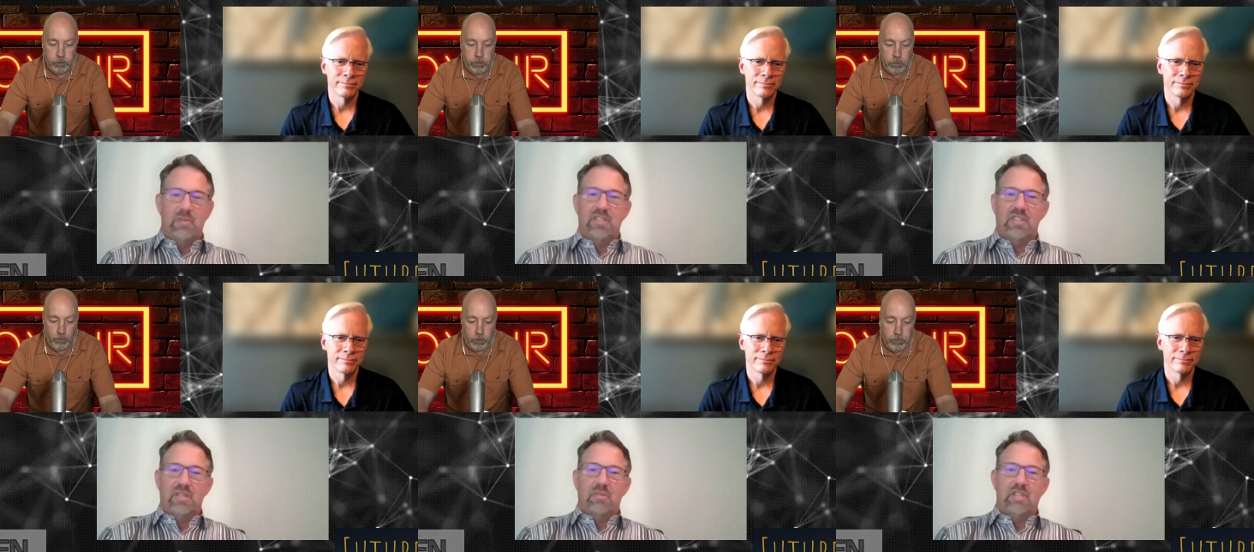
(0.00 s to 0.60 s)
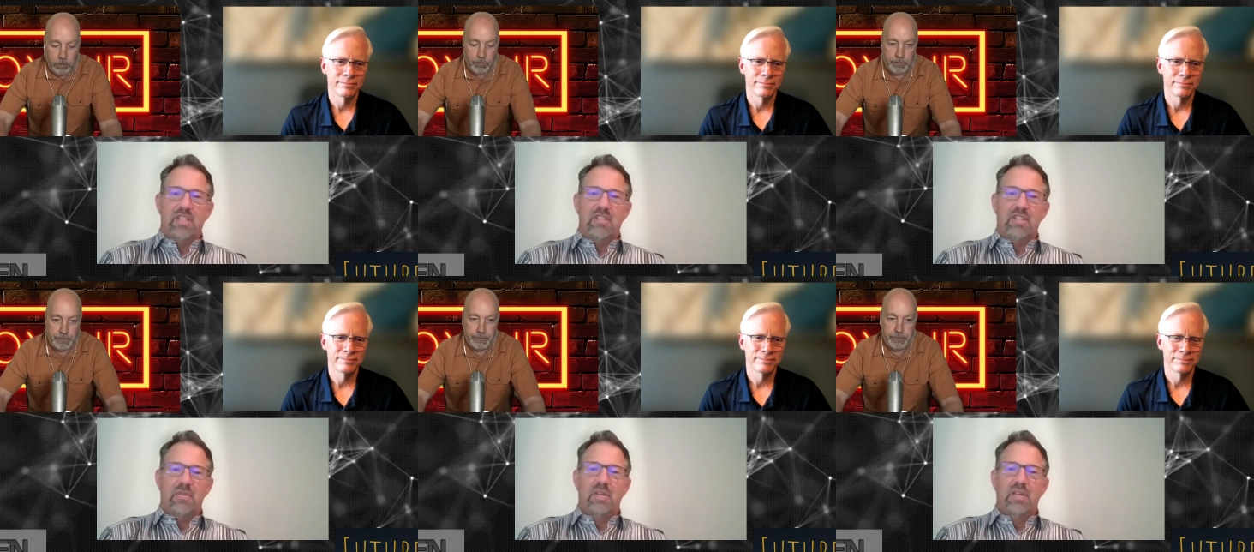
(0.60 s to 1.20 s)
Speaker 1: of fixes a couple of days
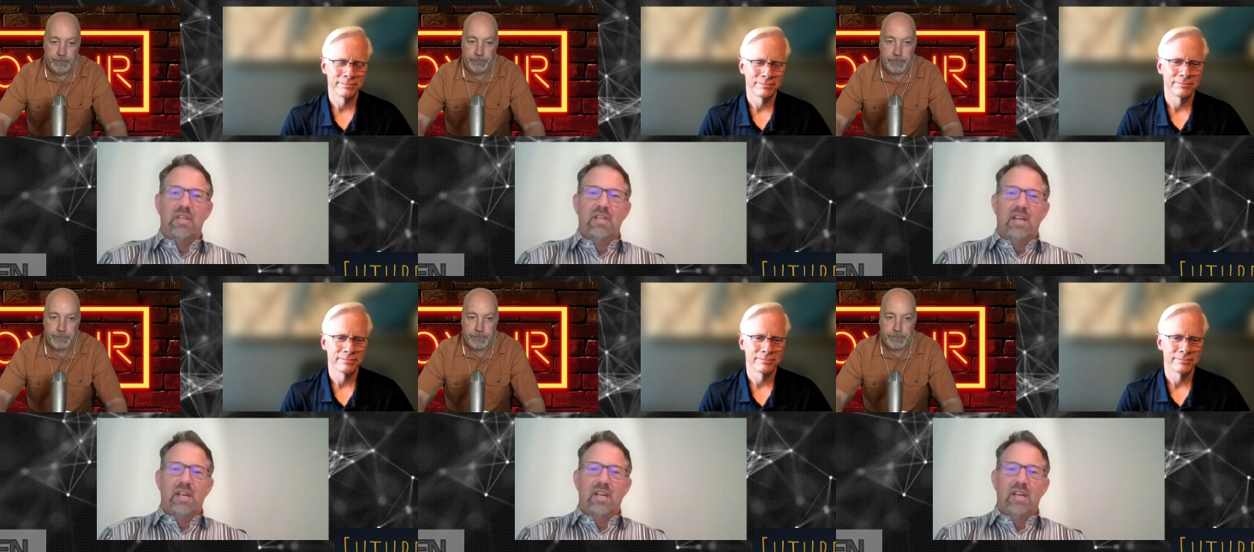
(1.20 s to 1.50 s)
ago.